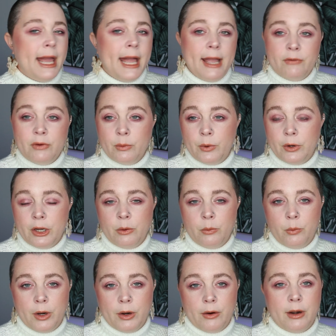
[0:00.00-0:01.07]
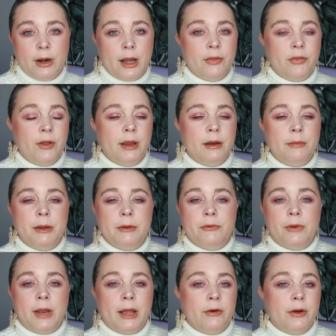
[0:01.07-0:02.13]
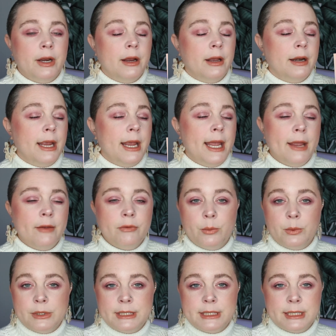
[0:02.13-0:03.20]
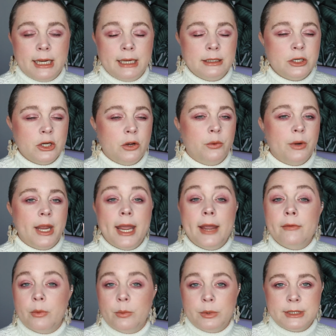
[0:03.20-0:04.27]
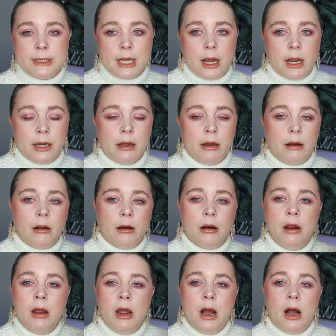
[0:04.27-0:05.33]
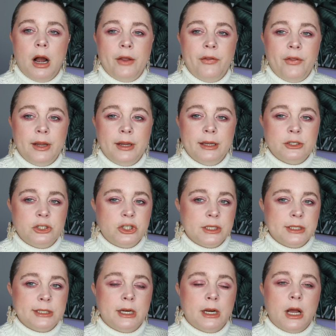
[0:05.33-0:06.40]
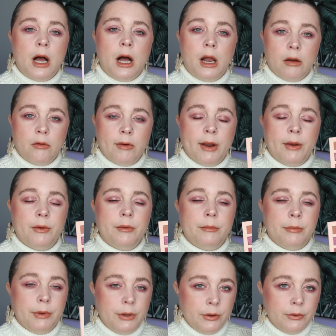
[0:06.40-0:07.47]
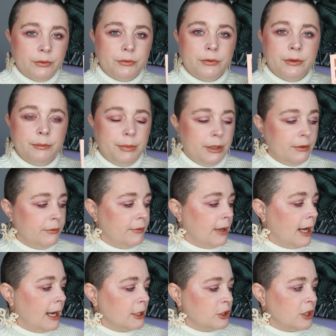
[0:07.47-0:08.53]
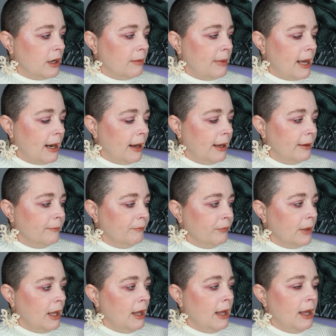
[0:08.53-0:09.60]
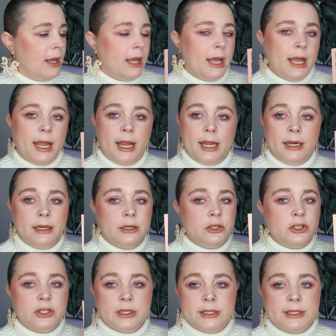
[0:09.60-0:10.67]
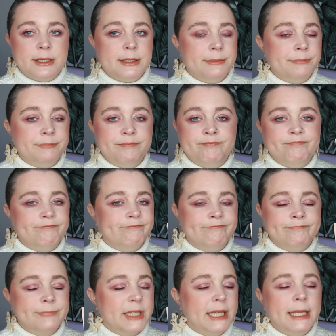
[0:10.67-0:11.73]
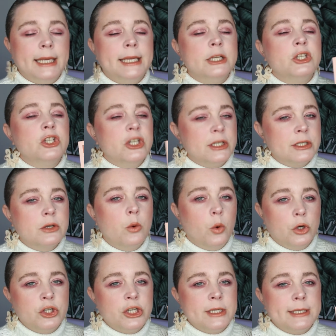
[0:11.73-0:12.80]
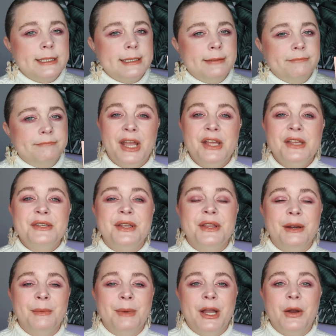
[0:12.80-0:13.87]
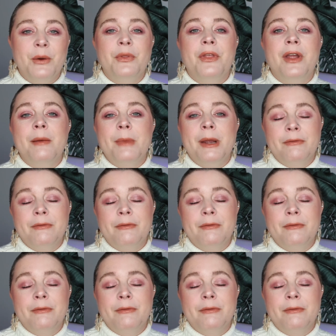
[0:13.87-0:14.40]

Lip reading: Everyone could wear it. I think it'd be flattering on everyone's skin tone, everyone's eye color. I think it's just an all-around beautiful eyeshadow palette. And it's just, it is just gorgeous. So there we go. There are my